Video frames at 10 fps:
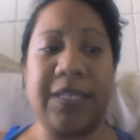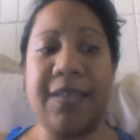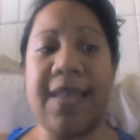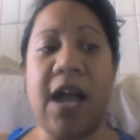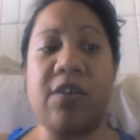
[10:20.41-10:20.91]

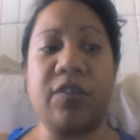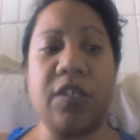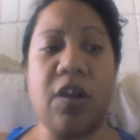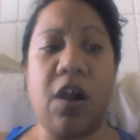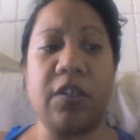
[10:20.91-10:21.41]

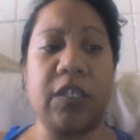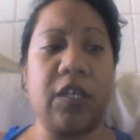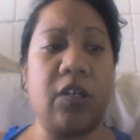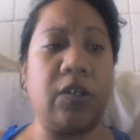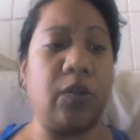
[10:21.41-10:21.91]
10,000
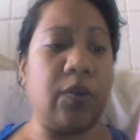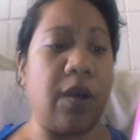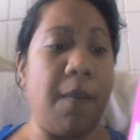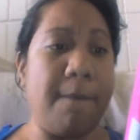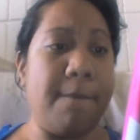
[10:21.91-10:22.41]
nautical
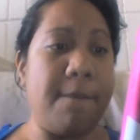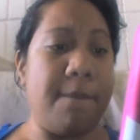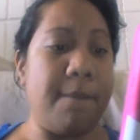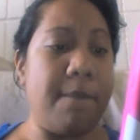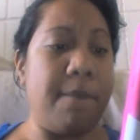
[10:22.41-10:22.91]

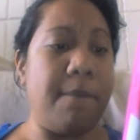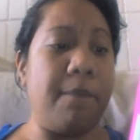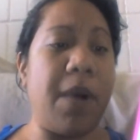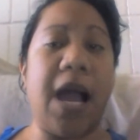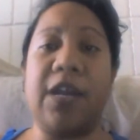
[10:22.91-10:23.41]

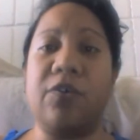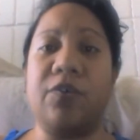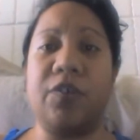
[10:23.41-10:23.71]
miles.